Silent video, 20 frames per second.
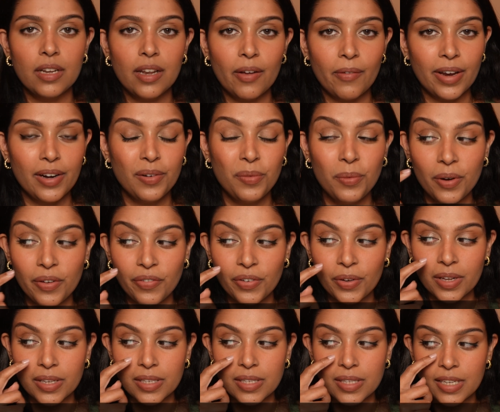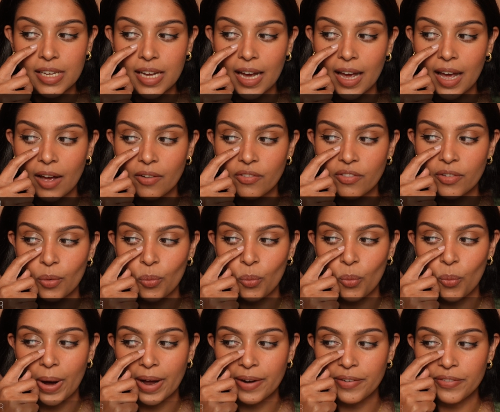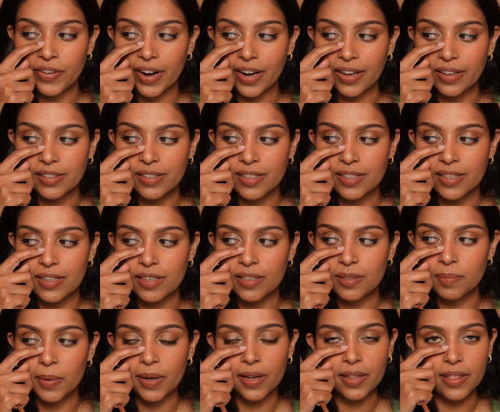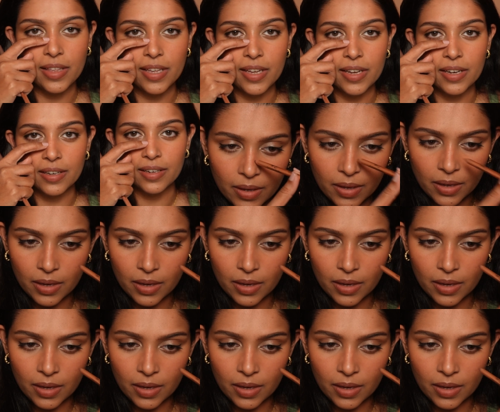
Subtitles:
Now, I don't know if you can see, I have one freckle since birth here.